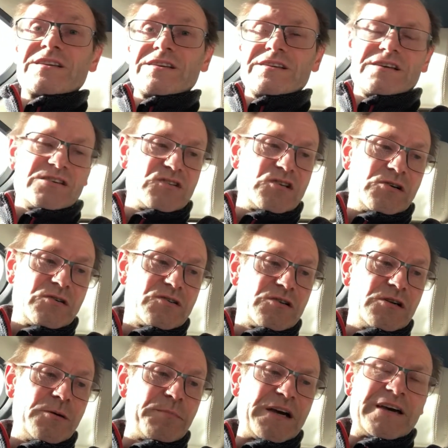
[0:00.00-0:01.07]
at this junction
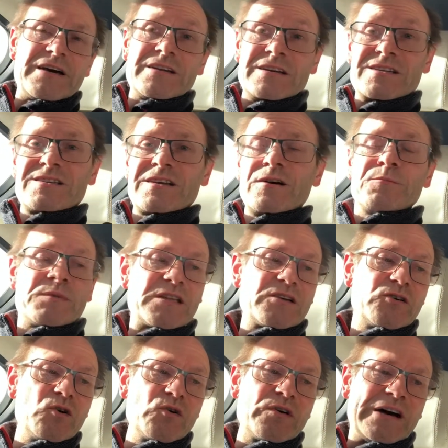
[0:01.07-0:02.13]
up ahead. It's telling me to
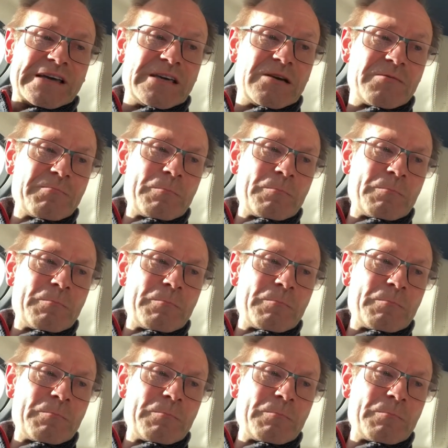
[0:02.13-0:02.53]
go right.